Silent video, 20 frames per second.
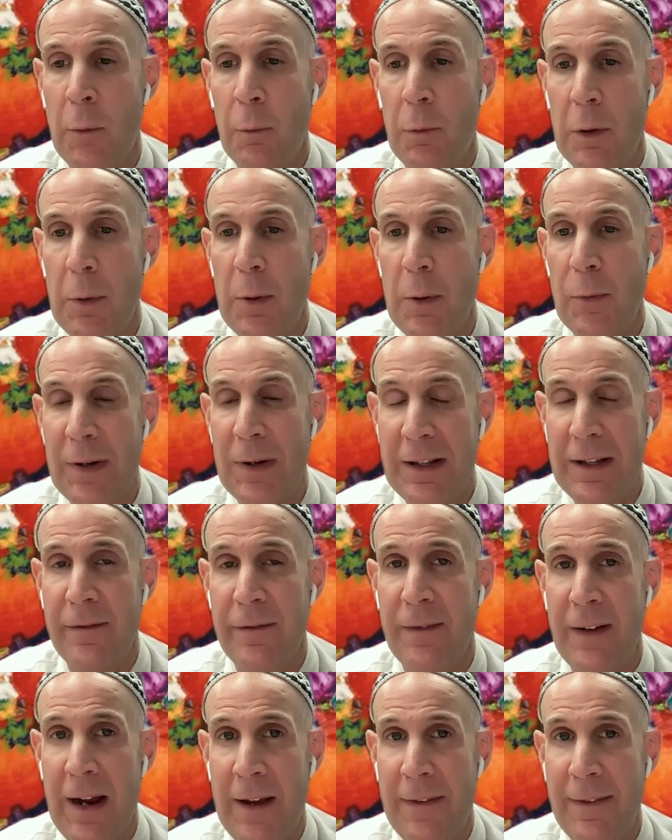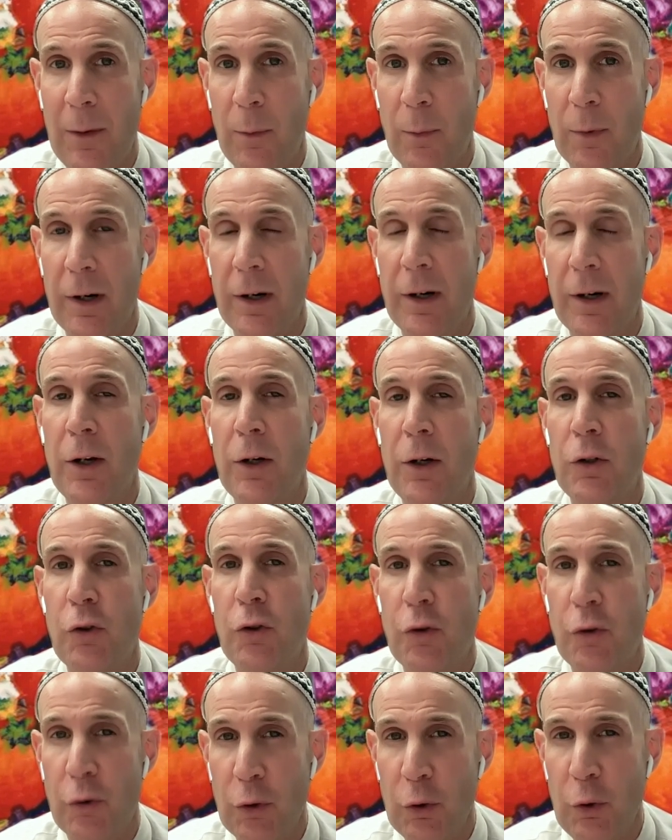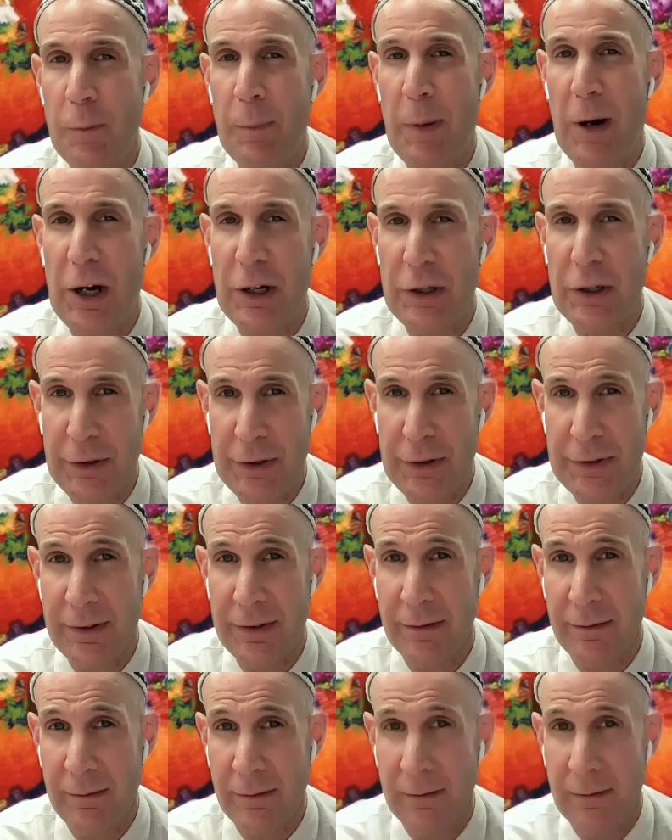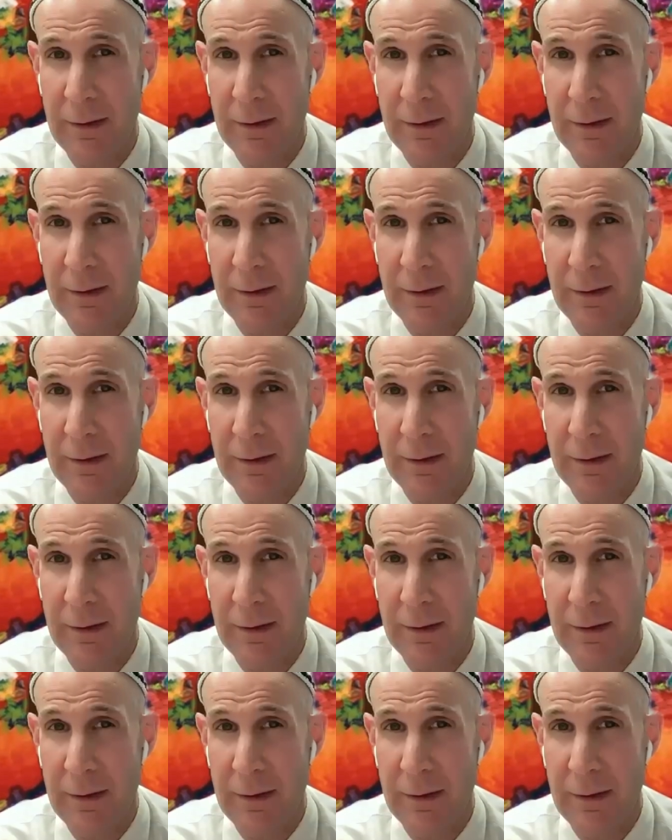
where we really find that we're true partners.